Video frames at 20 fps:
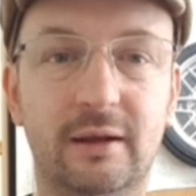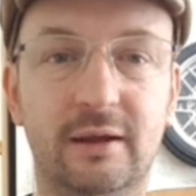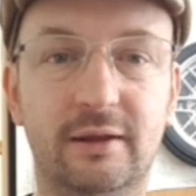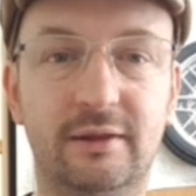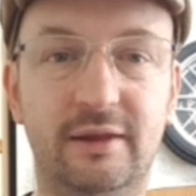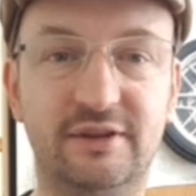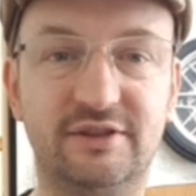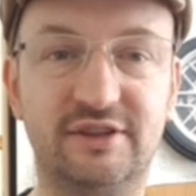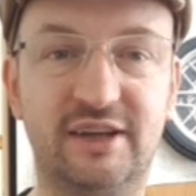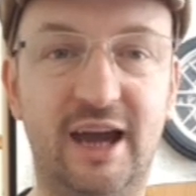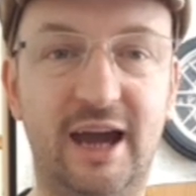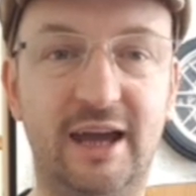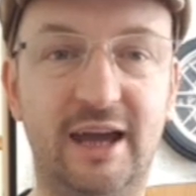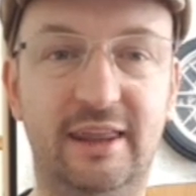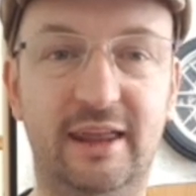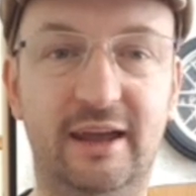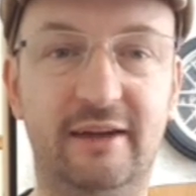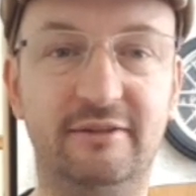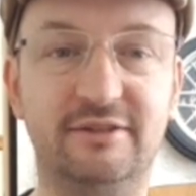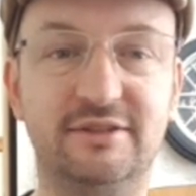there's a
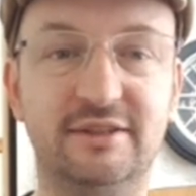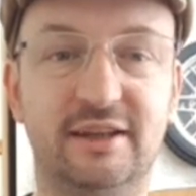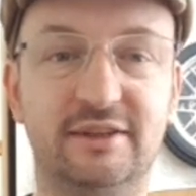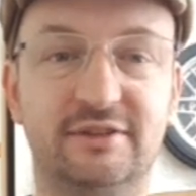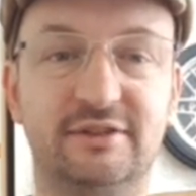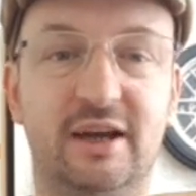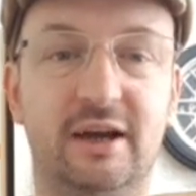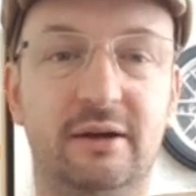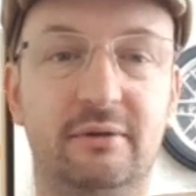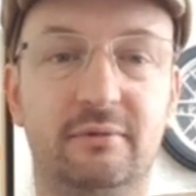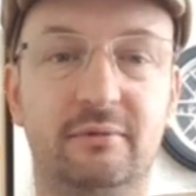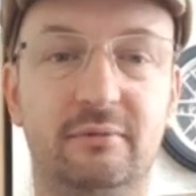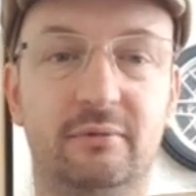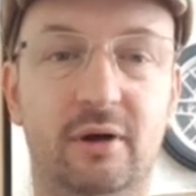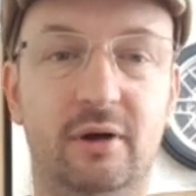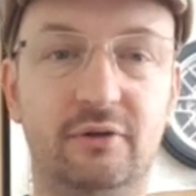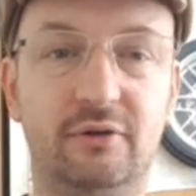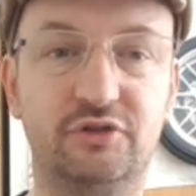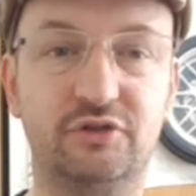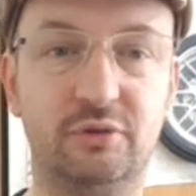gate there, isn't there? So
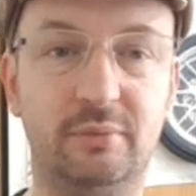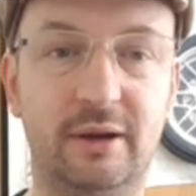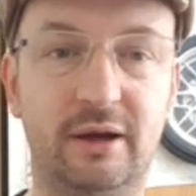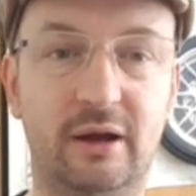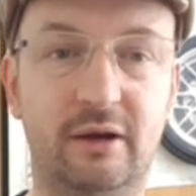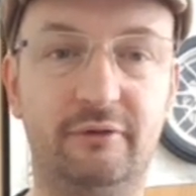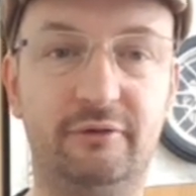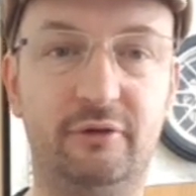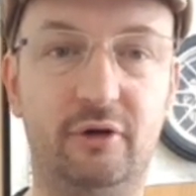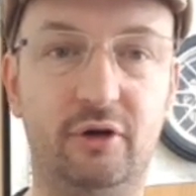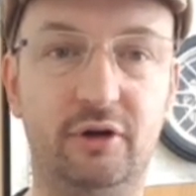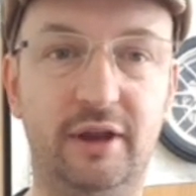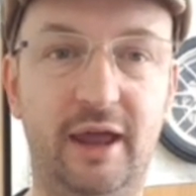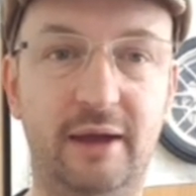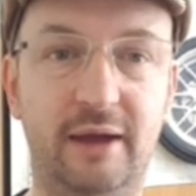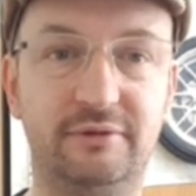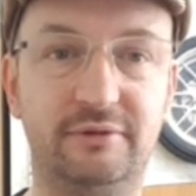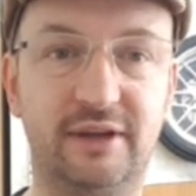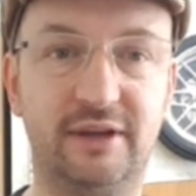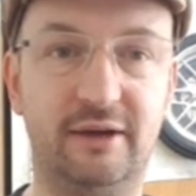somebody got to find
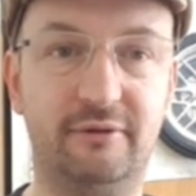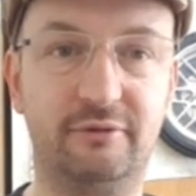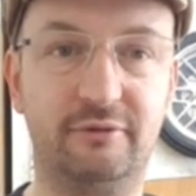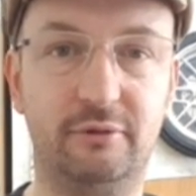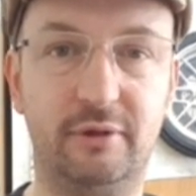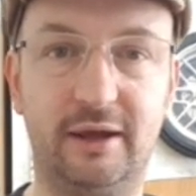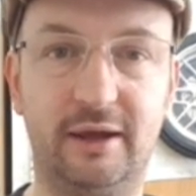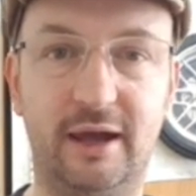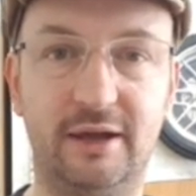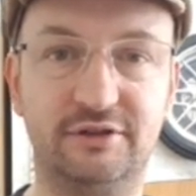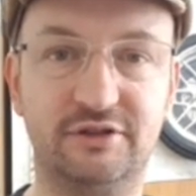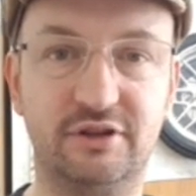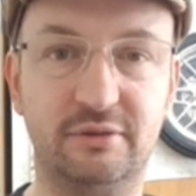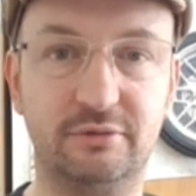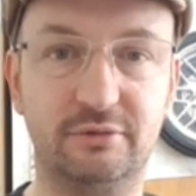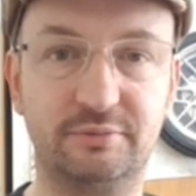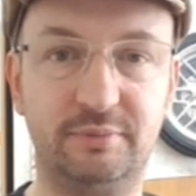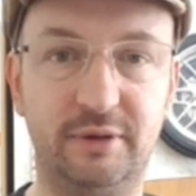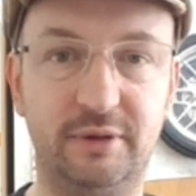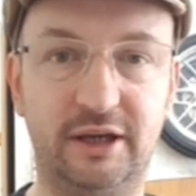how to get through that gate. So
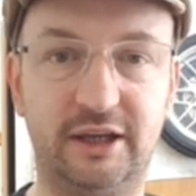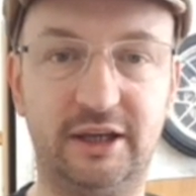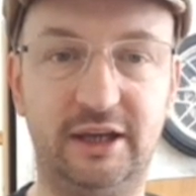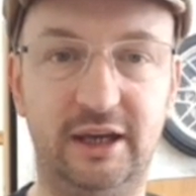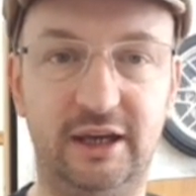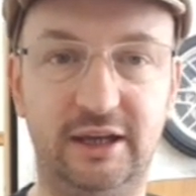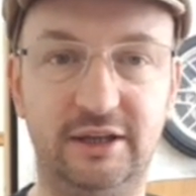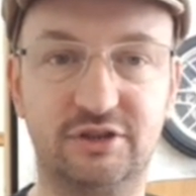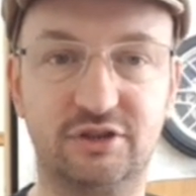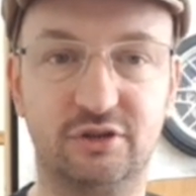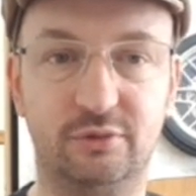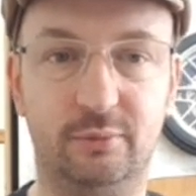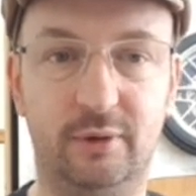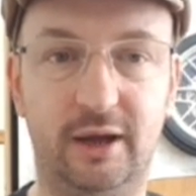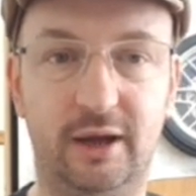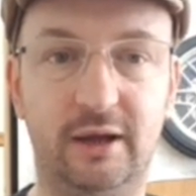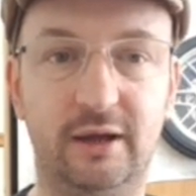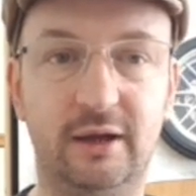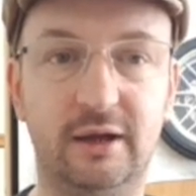there must be a key somewhere